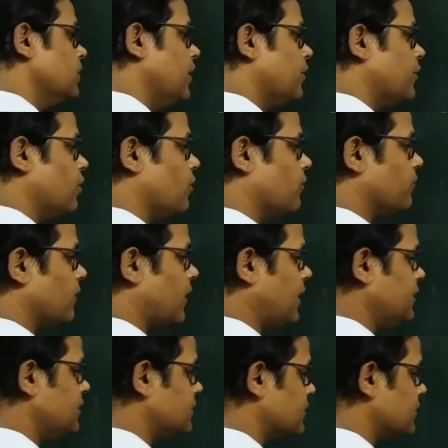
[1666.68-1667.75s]
A ray of
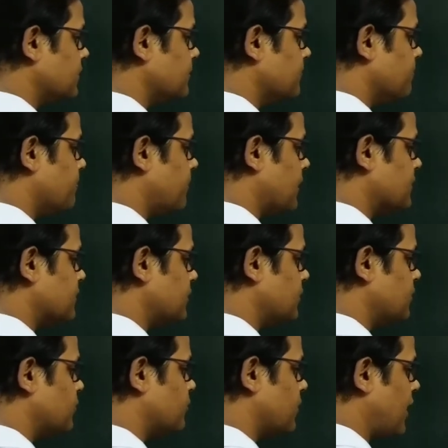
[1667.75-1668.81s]
light
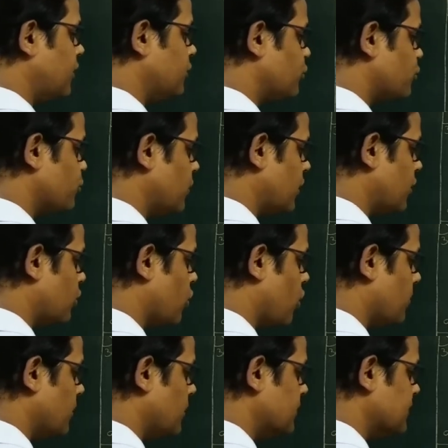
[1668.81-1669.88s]
passing right through at
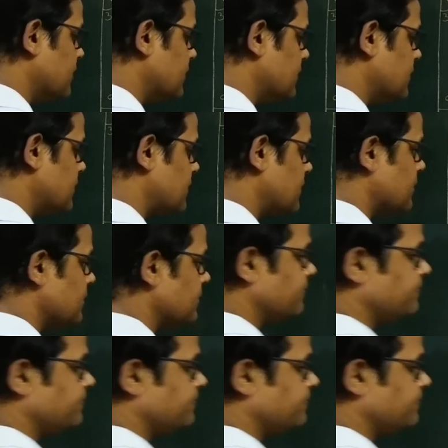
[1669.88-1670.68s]
normal incidence.